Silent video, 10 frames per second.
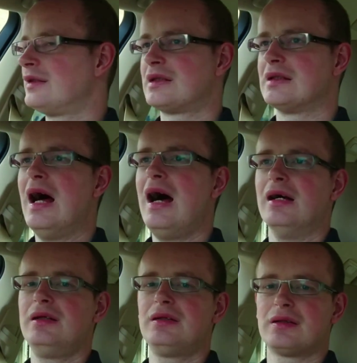It's
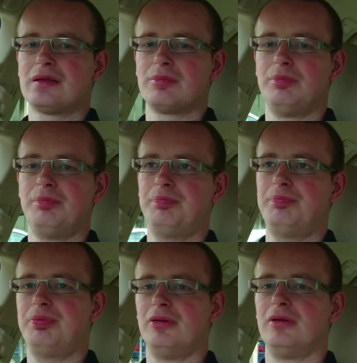nice,
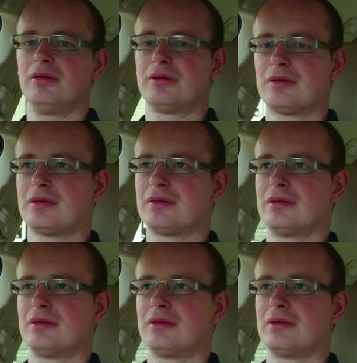but